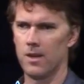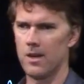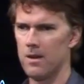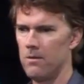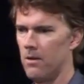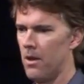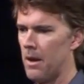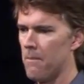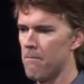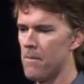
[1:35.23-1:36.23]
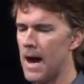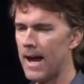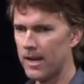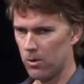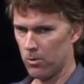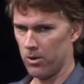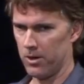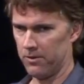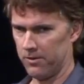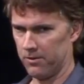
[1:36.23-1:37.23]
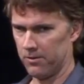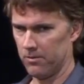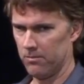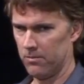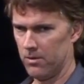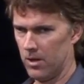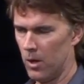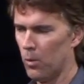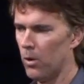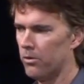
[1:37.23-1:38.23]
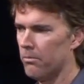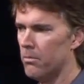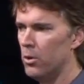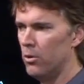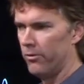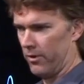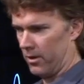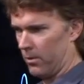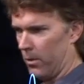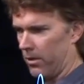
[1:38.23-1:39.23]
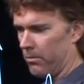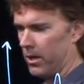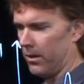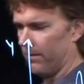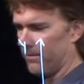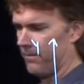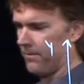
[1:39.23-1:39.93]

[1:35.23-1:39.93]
Okay. My coordinate system was moving with me.